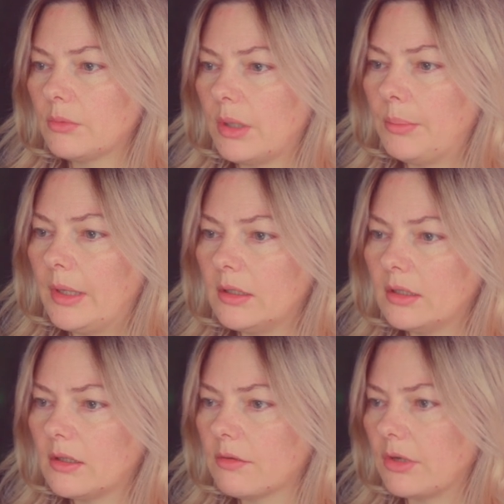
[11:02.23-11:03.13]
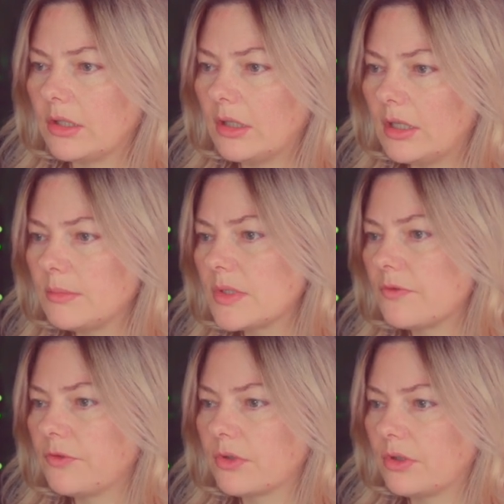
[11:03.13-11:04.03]
we append it three times
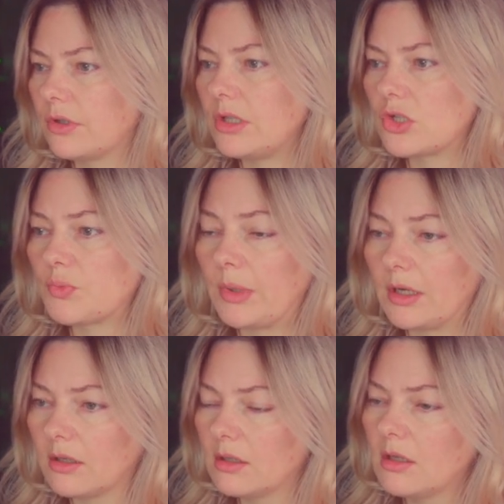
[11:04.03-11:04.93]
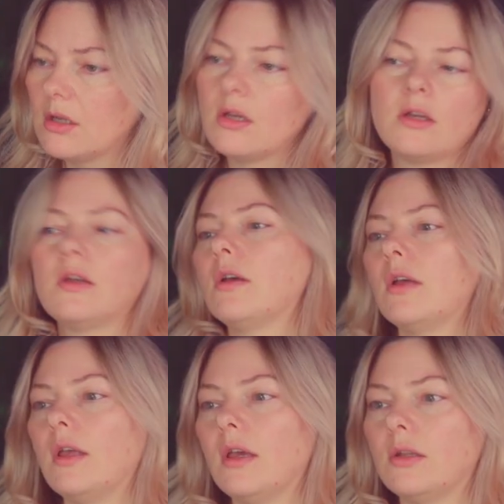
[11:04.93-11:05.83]
for each pair,
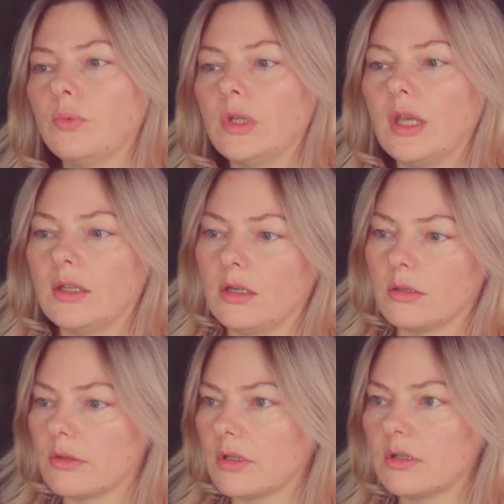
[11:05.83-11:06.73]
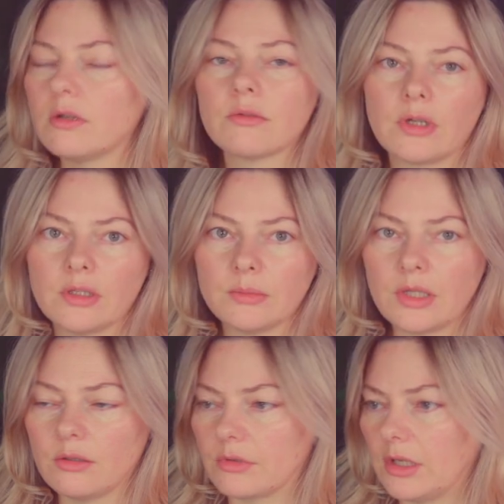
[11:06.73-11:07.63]
and we get our
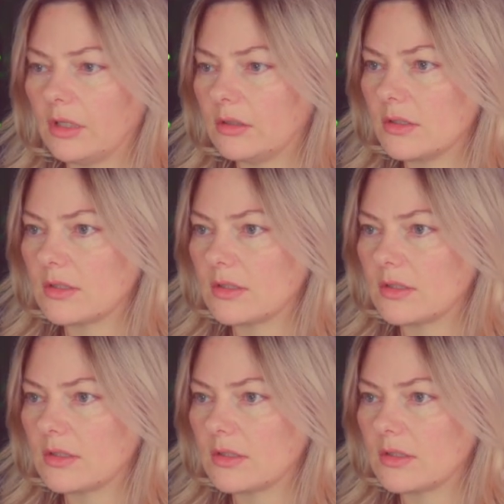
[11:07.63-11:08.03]
randomly oriented